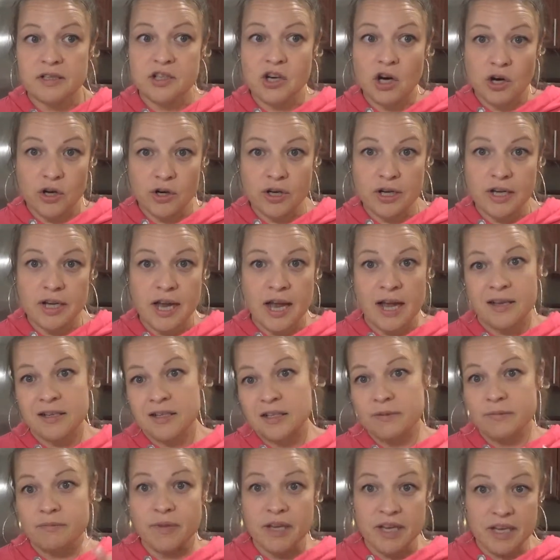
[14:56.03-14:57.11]
Target has
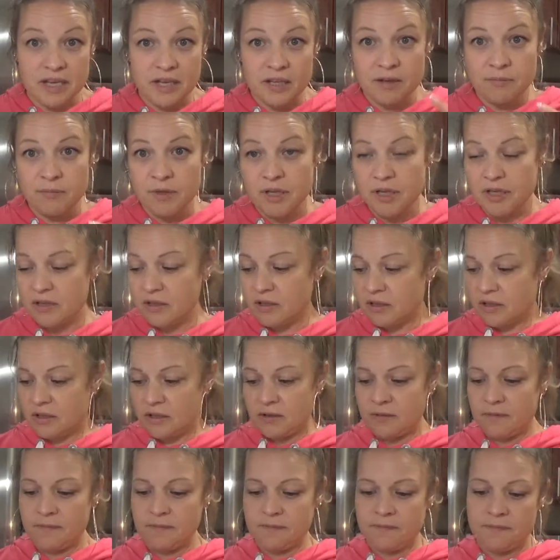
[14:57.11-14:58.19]
them, hit and miss.
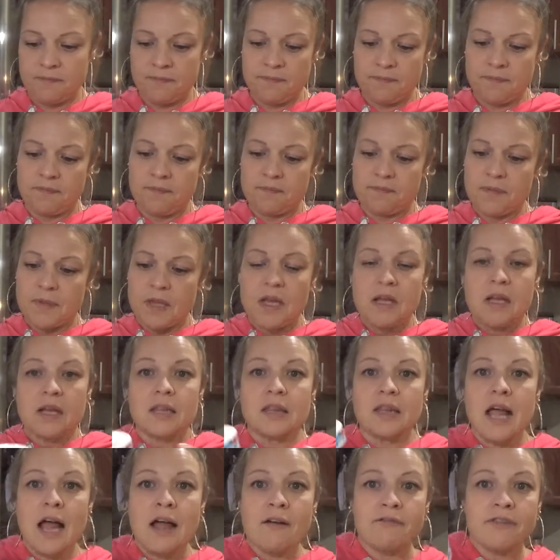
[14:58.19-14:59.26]

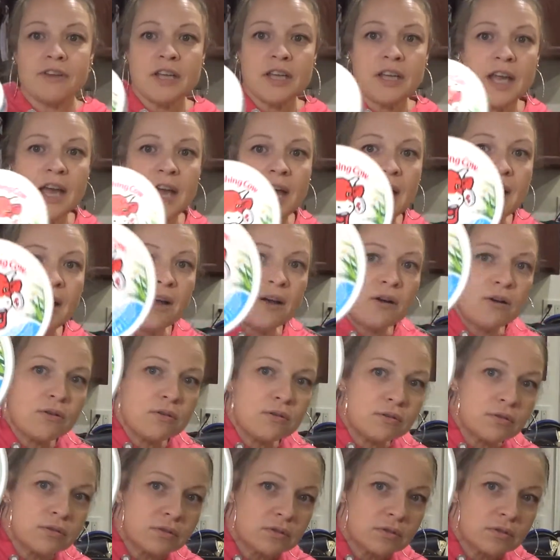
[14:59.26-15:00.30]
Laughing Cow.